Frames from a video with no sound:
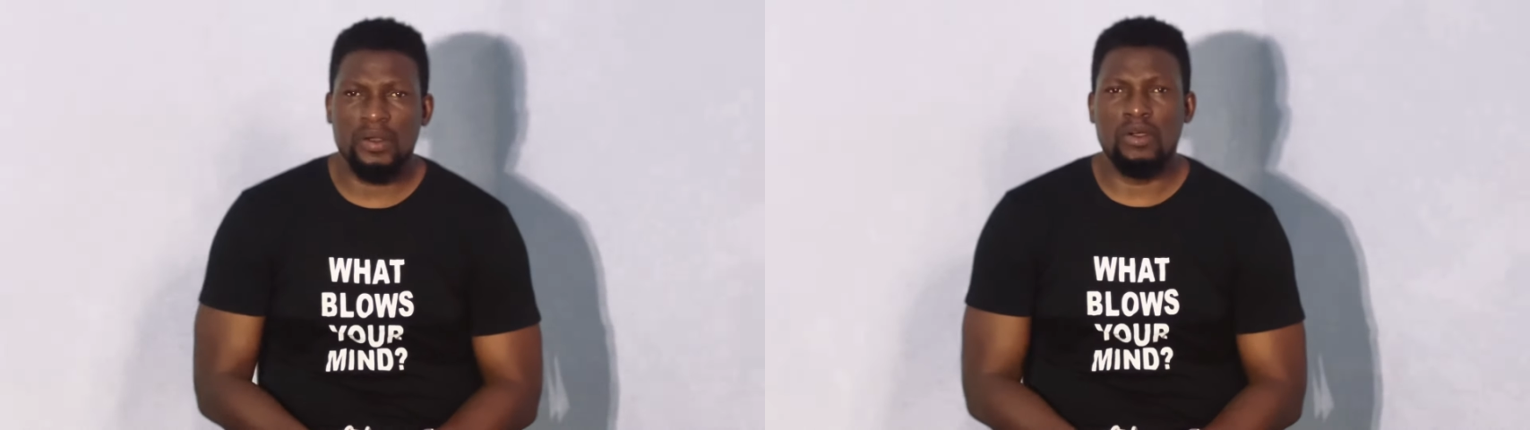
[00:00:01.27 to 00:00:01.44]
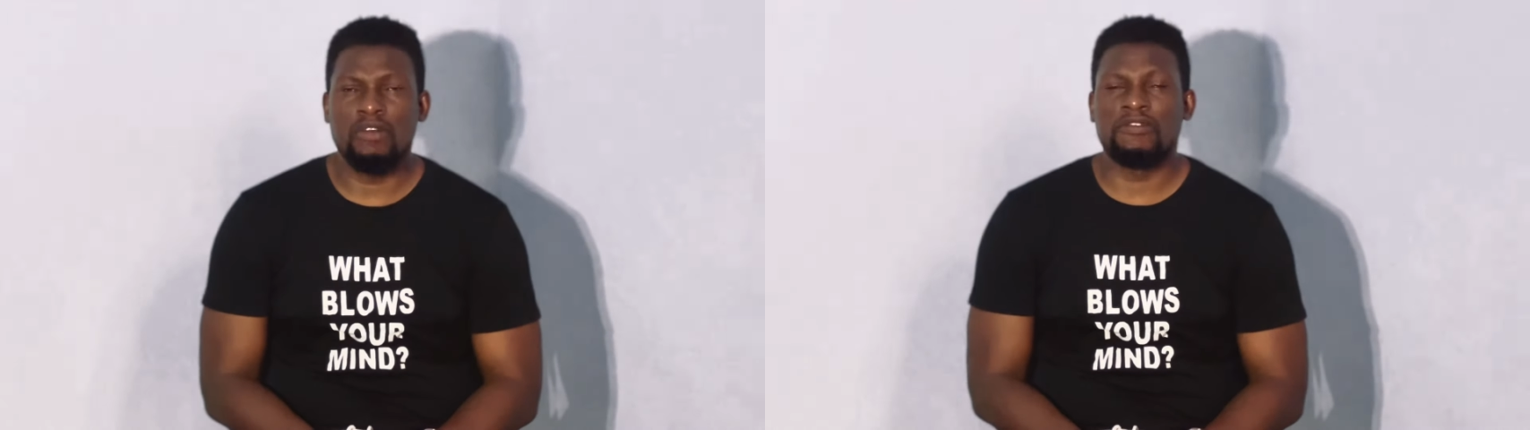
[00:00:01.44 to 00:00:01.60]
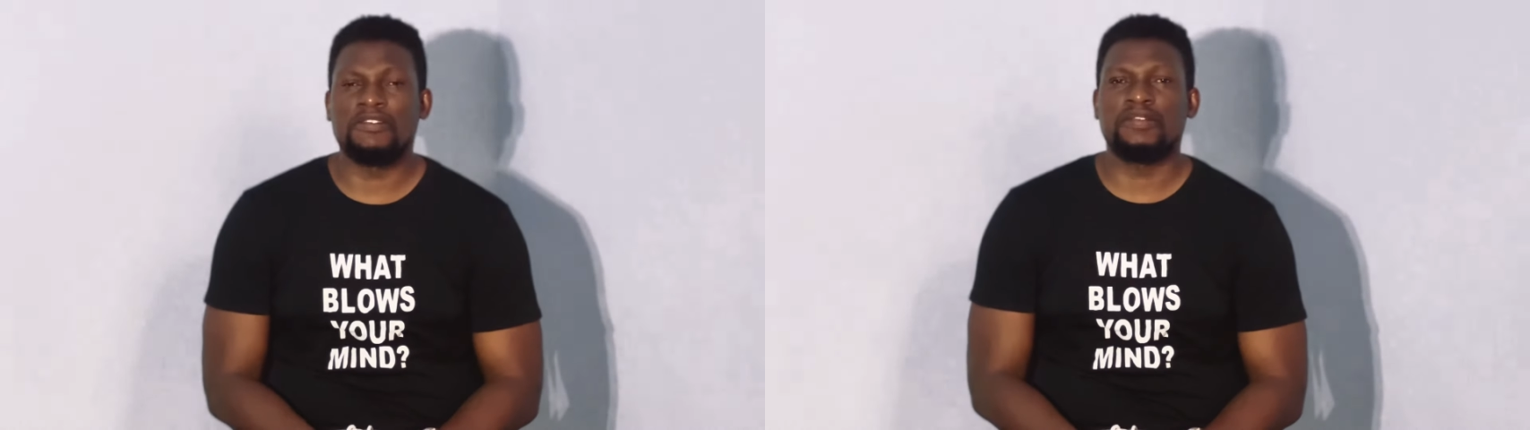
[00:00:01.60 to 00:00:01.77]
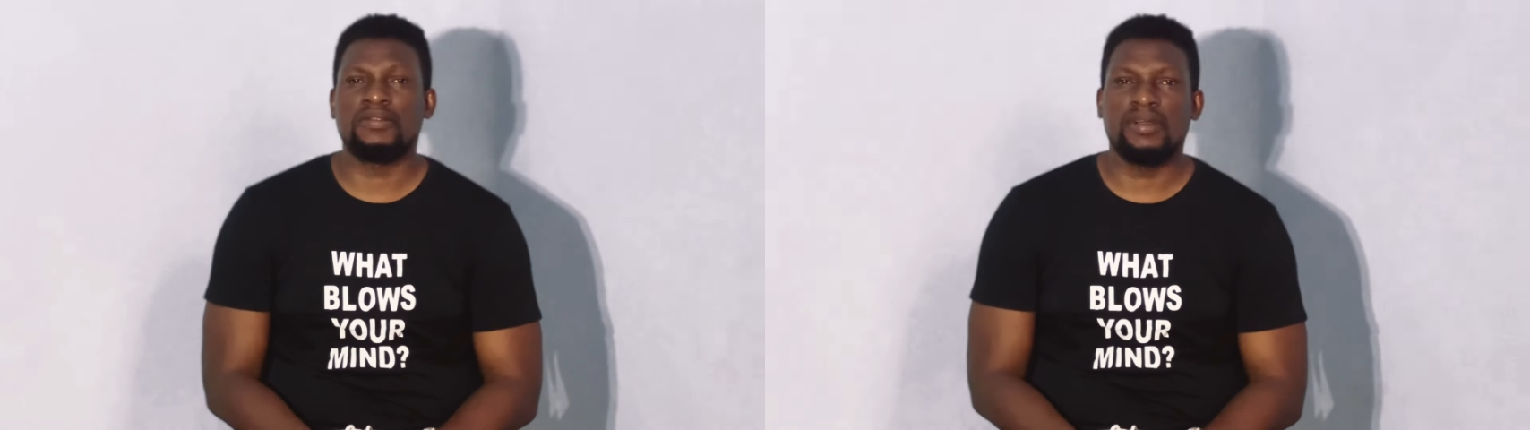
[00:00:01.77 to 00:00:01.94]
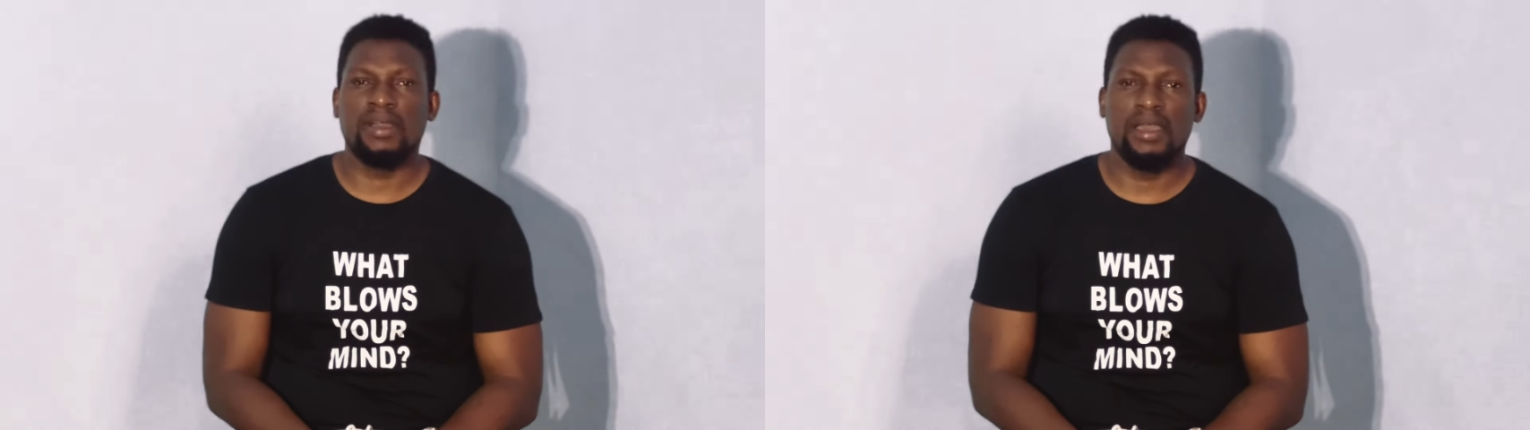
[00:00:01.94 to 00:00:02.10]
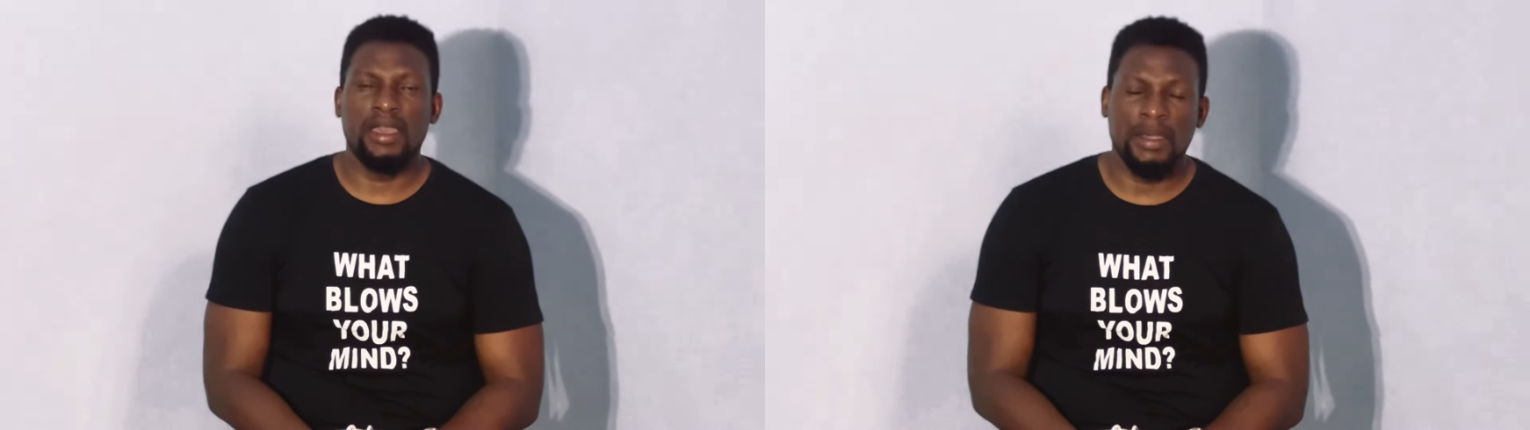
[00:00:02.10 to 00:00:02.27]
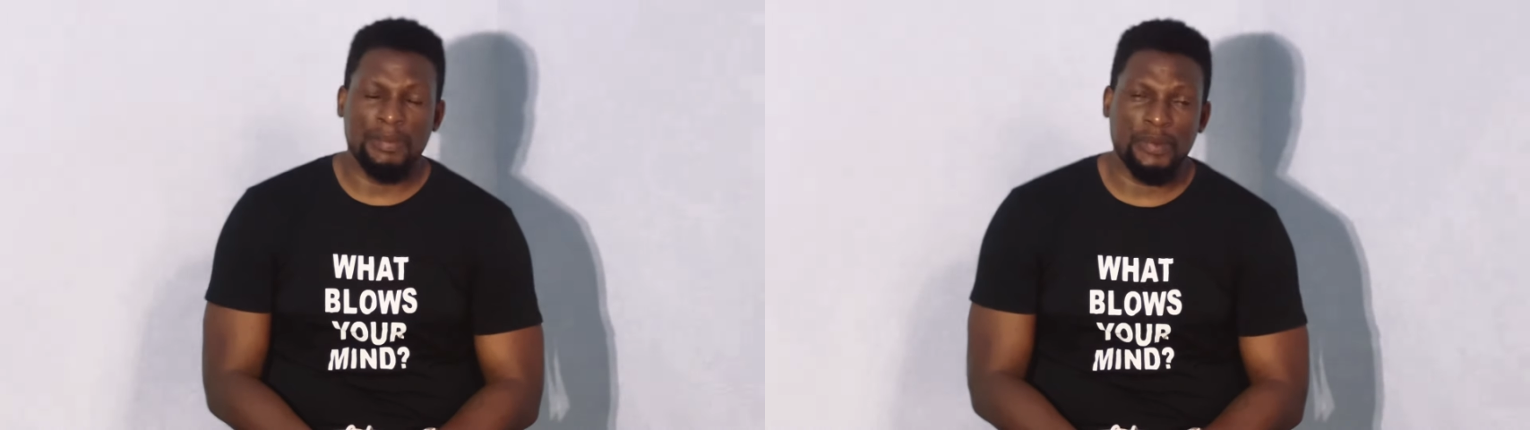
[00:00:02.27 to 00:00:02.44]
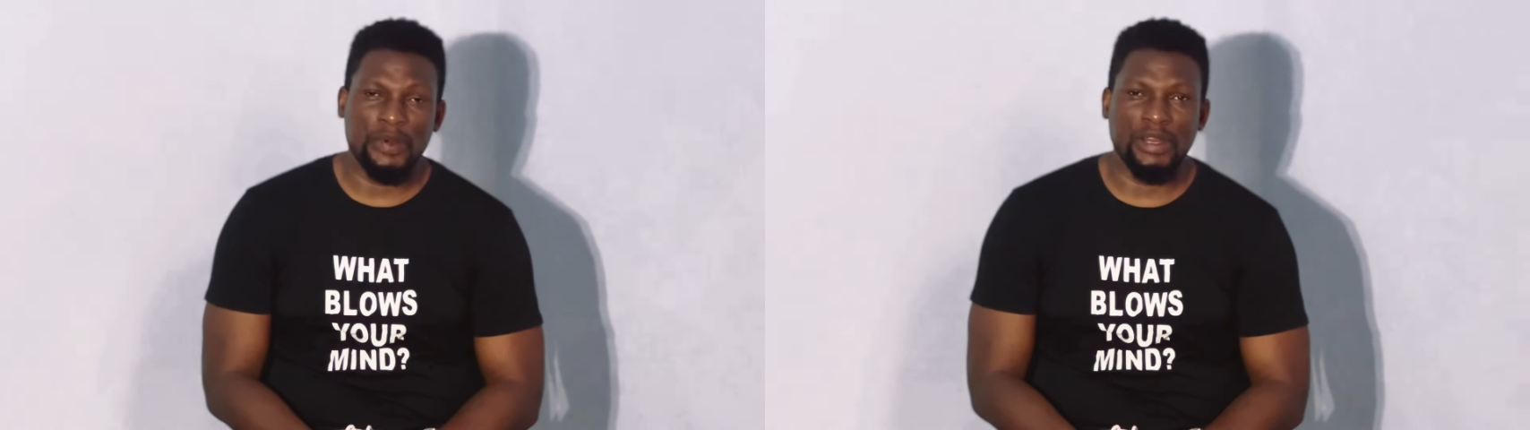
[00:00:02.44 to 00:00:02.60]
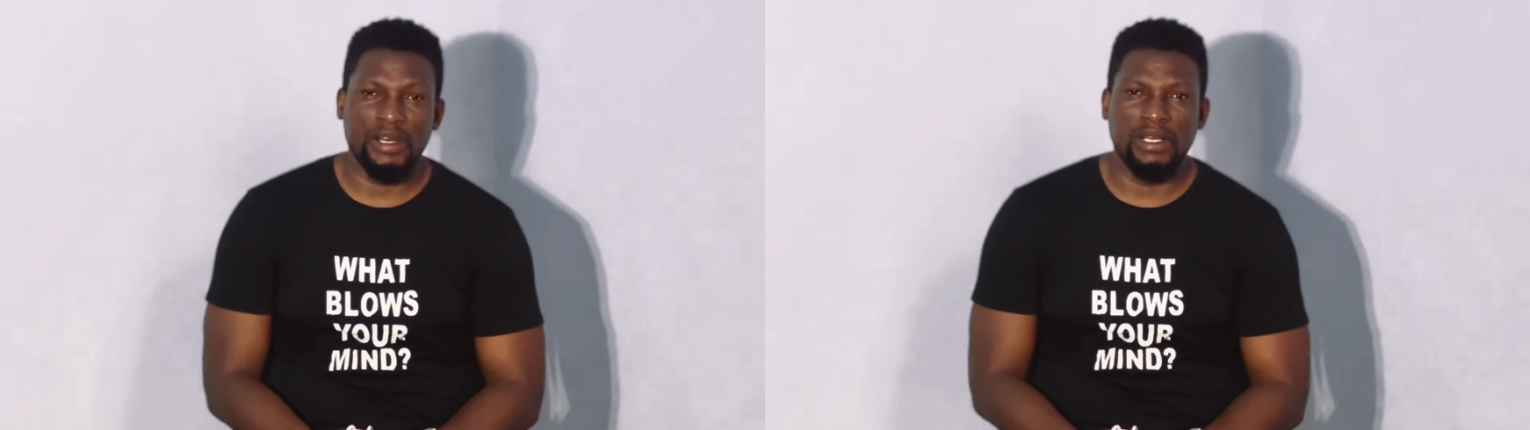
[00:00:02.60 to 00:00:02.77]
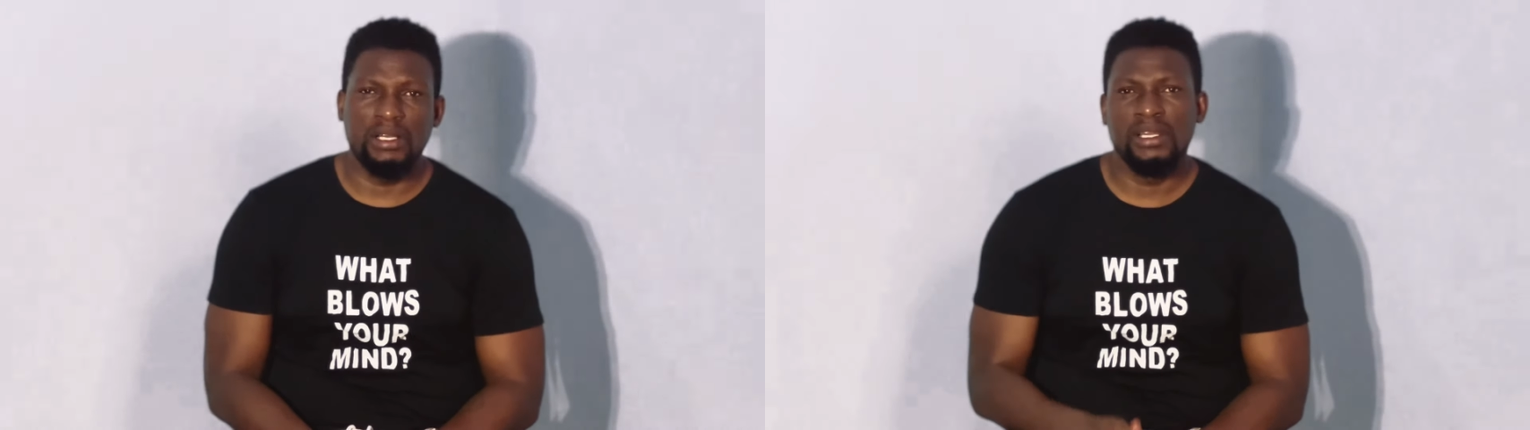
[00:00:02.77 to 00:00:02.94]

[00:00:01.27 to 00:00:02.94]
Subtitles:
of April,